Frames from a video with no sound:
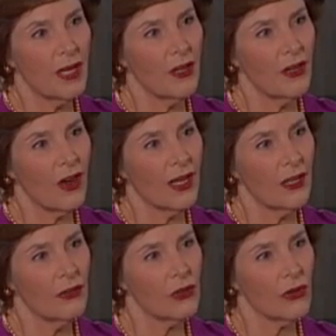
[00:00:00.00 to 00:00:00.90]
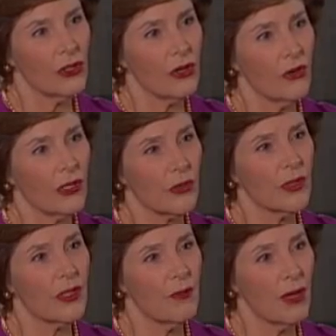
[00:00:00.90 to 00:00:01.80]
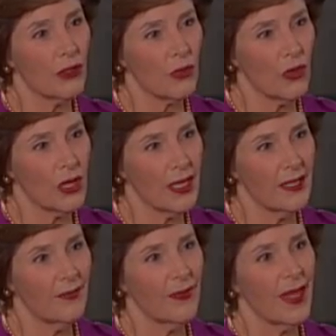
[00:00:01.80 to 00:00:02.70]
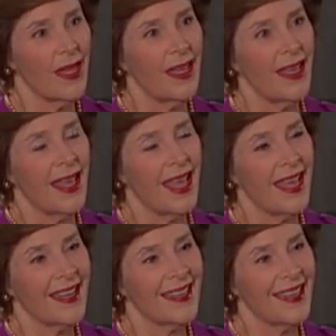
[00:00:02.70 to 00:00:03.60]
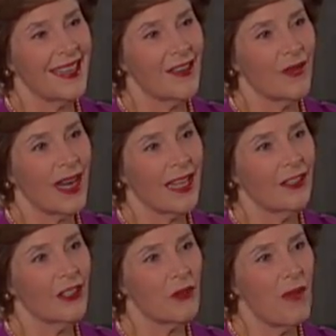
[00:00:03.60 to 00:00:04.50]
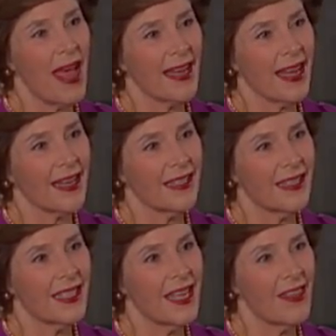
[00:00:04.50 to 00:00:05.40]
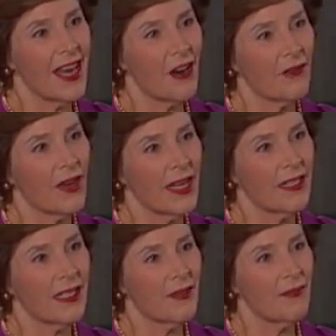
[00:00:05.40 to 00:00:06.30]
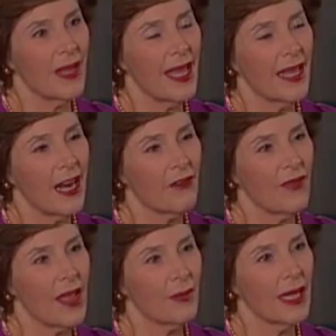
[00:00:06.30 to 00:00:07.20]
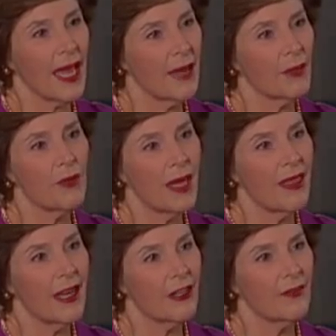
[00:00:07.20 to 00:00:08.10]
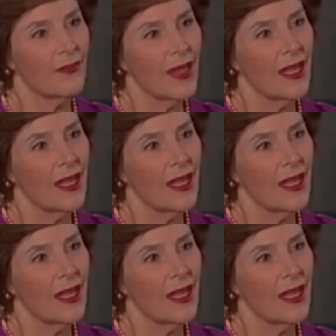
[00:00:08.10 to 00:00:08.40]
but you know, I knew George, of course, was the most worried. And uh, when I looked back, I could see that our friends and, and our family came to be there